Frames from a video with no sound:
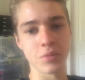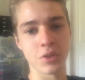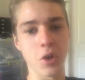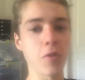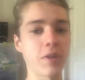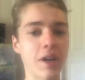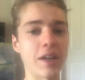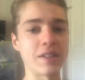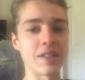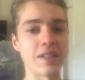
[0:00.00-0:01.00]

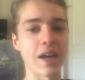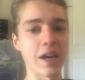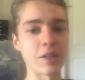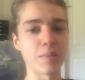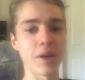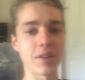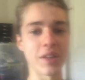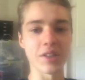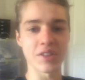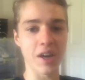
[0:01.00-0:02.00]
COVID-19 has made
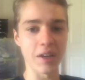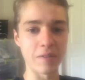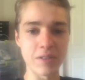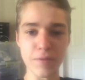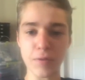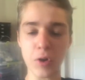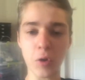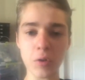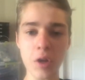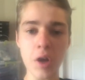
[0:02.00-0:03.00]
things kind of
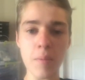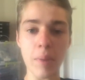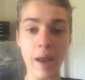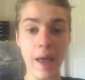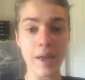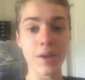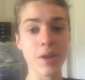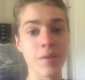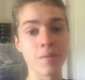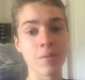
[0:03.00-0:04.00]
difficult. But hey,
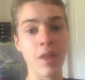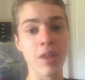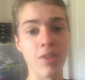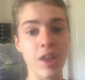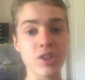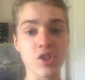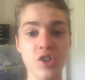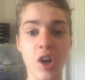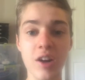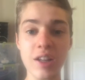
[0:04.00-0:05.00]
things are
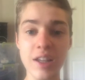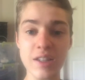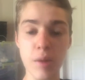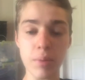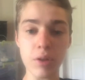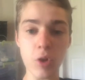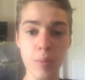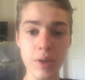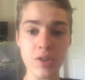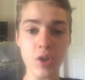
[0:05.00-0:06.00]
starting to ease up a little
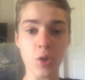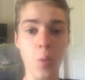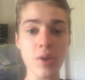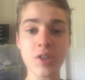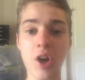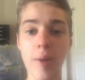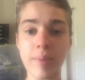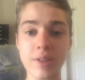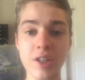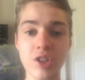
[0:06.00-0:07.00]
bit, so there was a
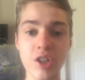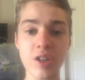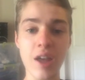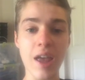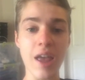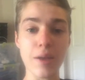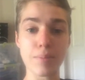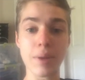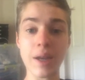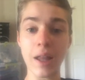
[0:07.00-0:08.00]
competition in
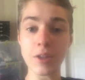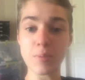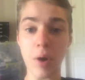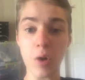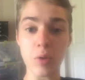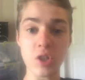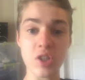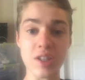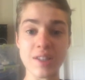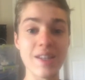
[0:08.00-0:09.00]
Pinellas Park, which is
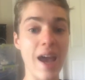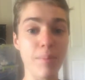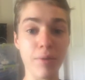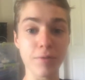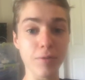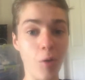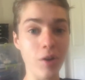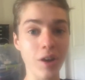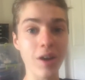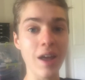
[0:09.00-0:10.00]
in Tampa,
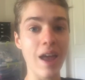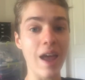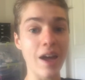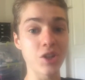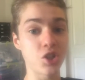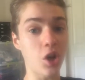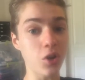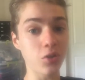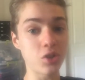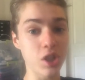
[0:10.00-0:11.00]
Florida, at
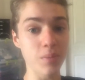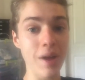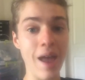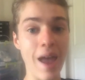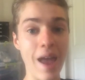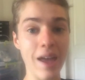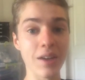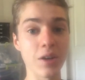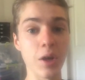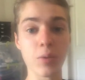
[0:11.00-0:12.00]
Jungle Gym. And
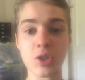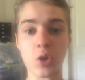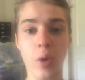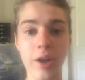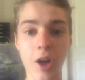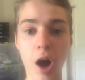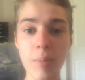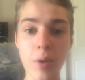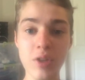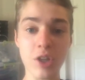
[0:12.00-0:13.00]
it was a great comp. It
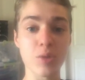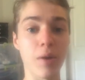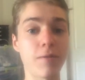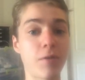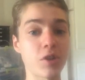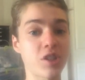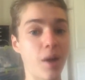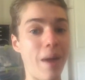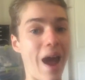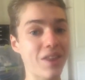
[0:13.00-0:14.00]
was actually my first time
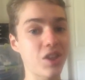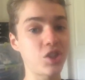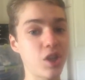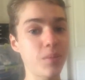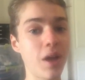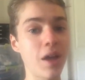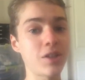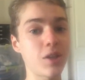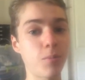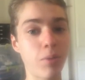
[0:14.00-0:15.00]
at the gym.
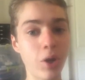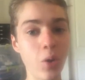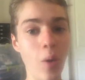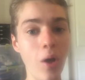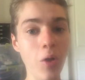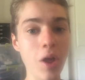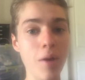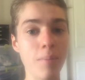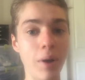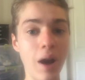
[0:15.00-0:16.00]
Did pretty well,
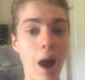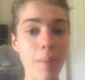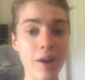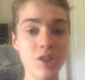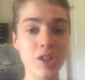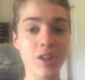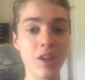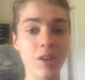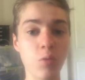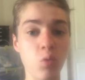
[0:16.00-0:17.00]
but I'm actually going
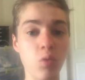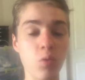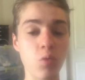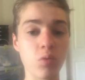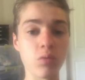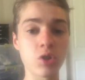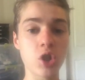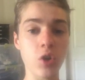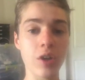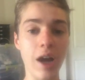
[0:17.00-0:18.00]
to show
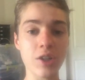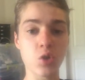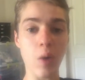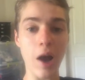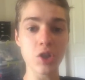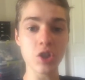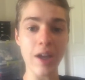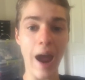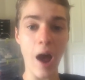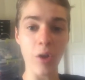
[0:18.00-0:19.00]
you guys gradually
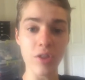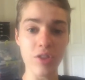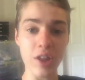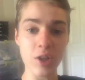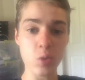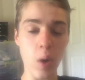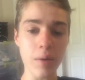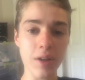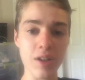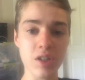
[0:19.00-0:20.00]
how things went,
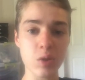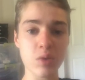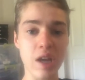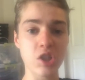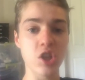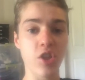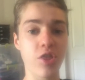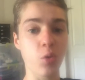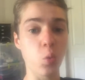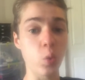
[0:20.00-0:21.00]
because this was actually a
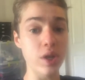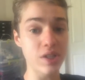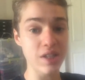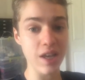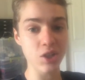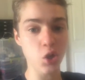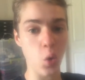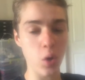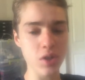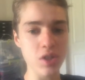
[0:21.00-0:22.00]
3-stage
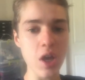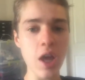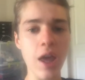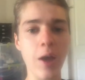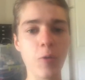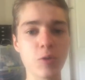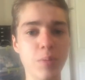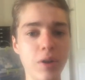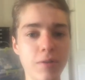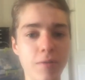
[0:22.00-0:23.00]
course. It was
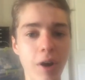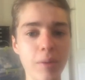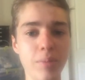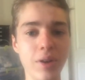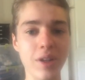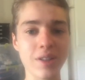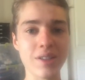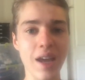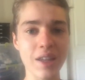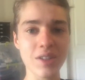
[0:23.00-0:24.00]
pretty fun, pretty
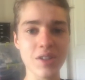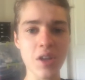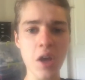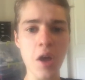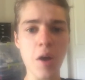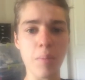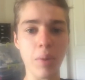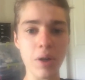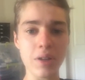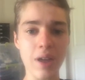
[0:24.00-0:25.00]
intense,
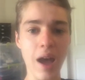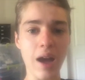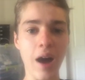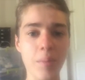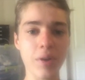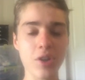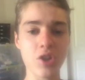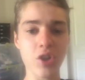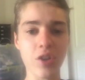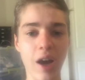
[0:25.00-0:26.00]
but yeah, I'm going to show
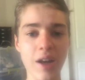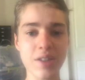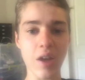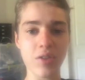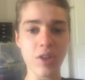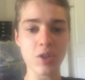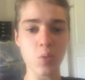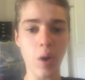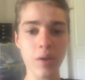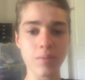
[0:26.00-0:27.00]
you guys how things
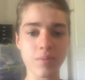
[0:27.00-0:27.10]
went.